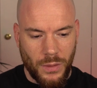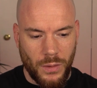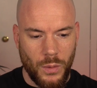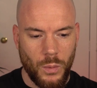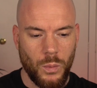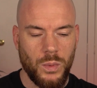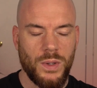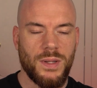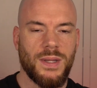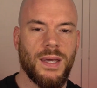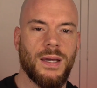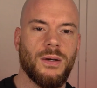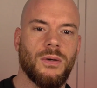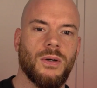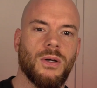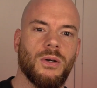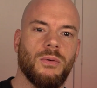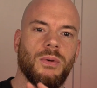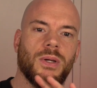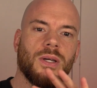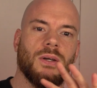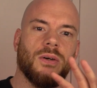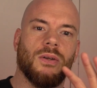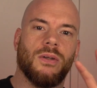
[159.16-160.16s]
without
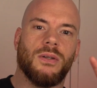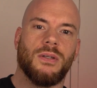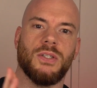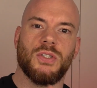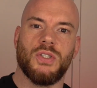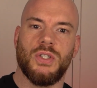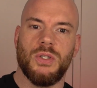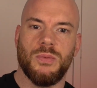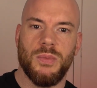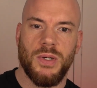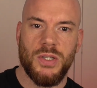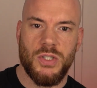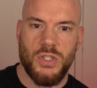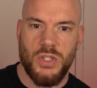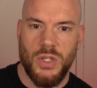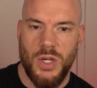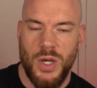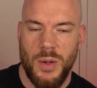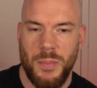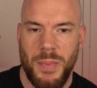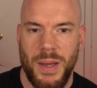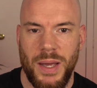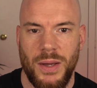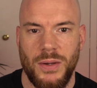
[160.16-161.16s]
going on too much
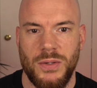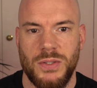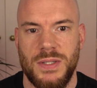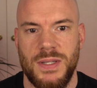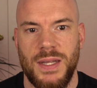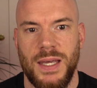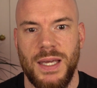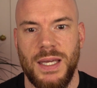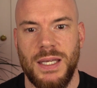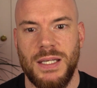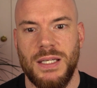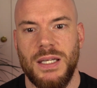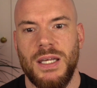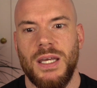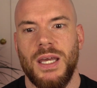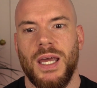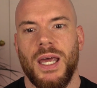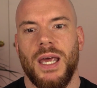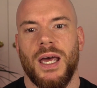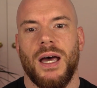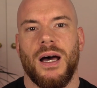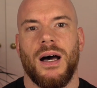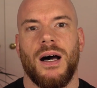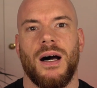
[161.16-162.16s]
about that,
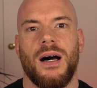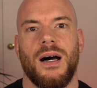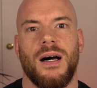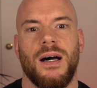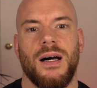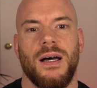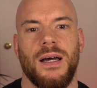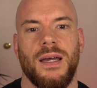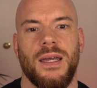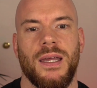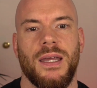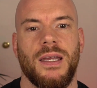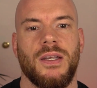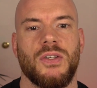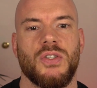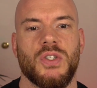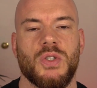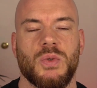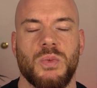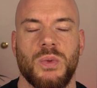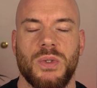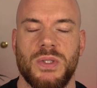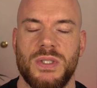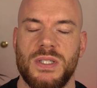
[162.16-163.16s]
I
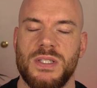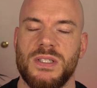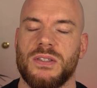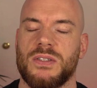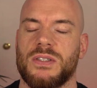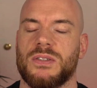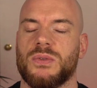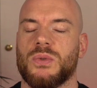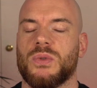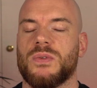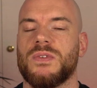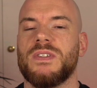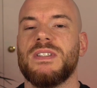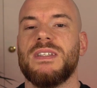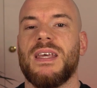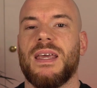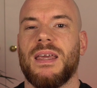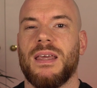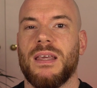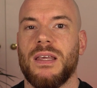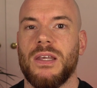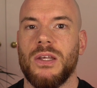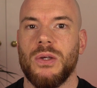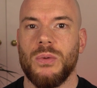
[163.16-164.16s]
just wanted to sort of
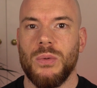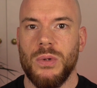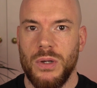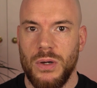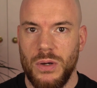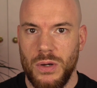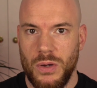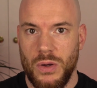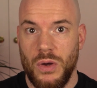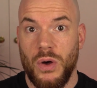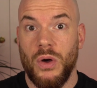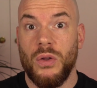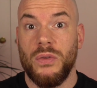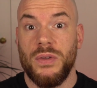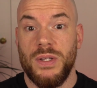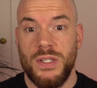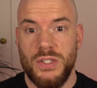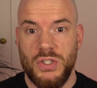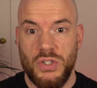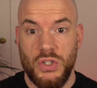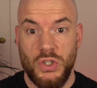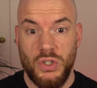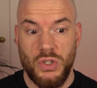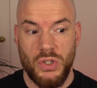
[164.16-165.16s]
take you along on
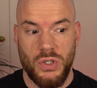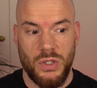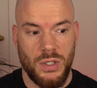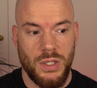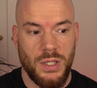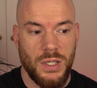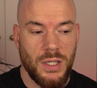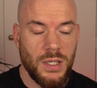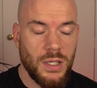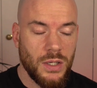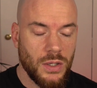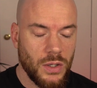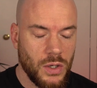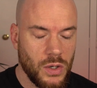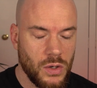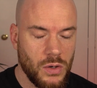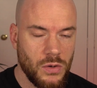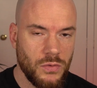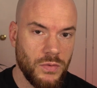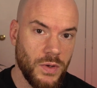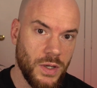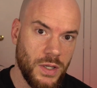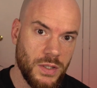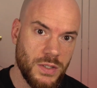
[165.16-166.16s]
this journey
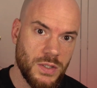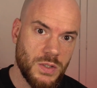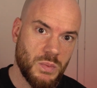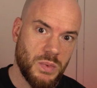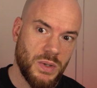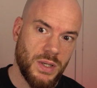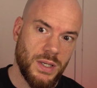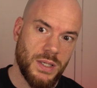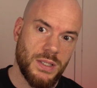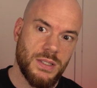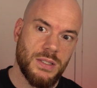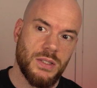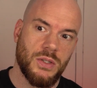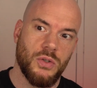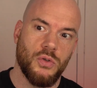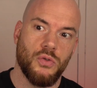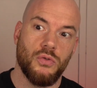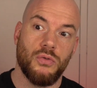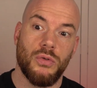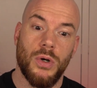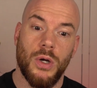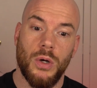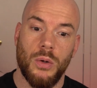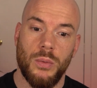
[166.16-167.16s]
of Unsplice
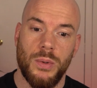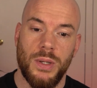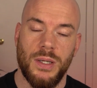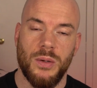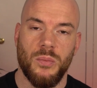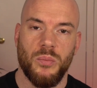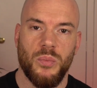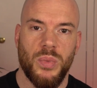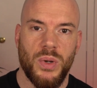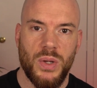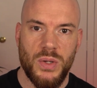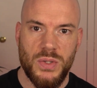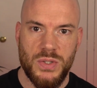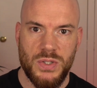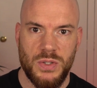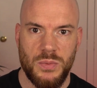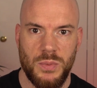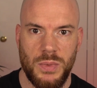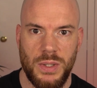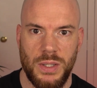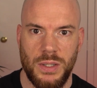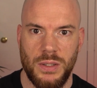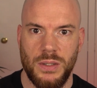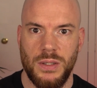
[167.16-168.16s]
growing and
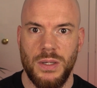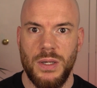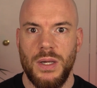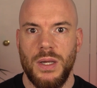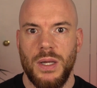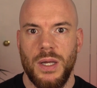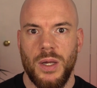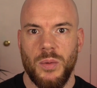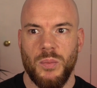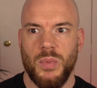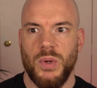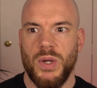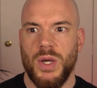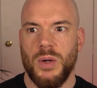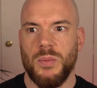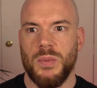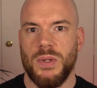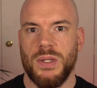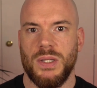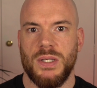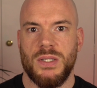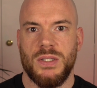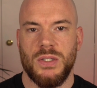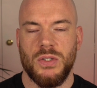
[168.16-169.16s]
blossoming and
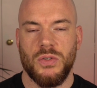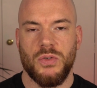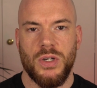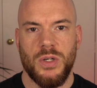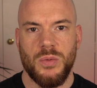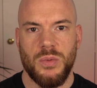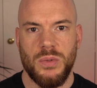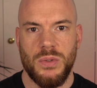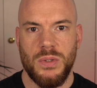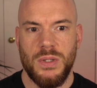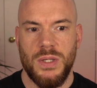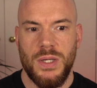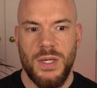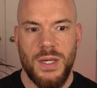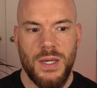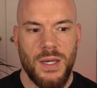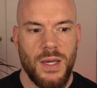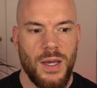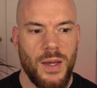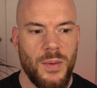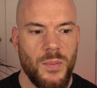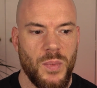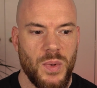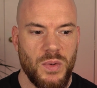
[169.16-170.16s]
becoming this incredible,
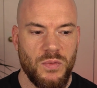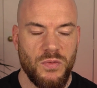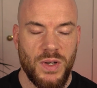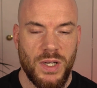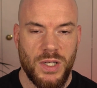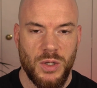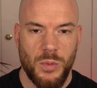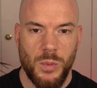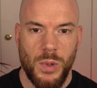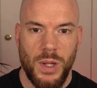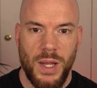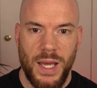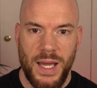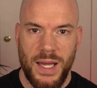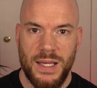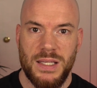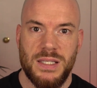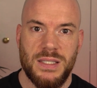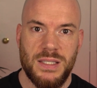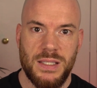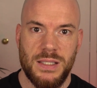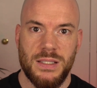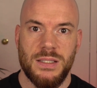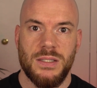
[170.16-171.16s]
invaluable
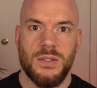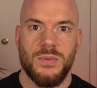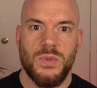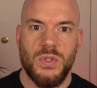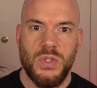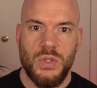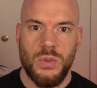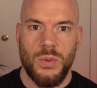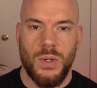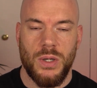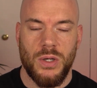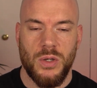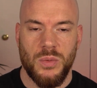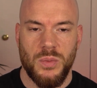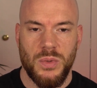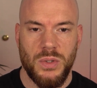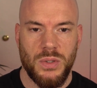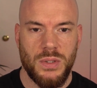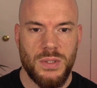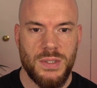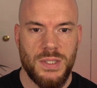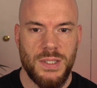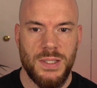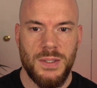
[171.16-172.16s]
asset to our
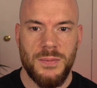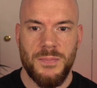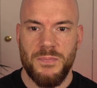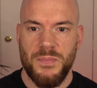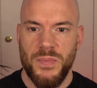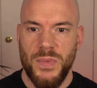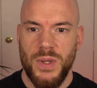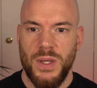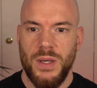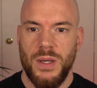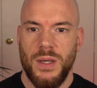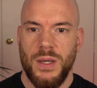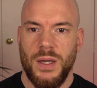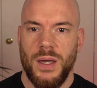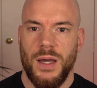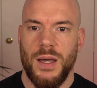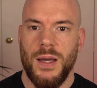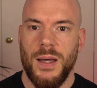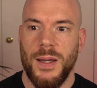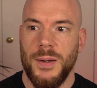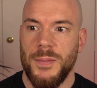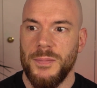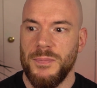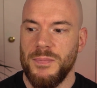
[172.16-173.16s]
community.
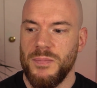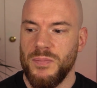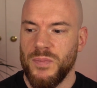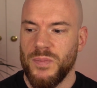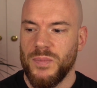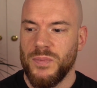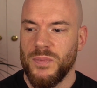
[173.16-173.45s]
But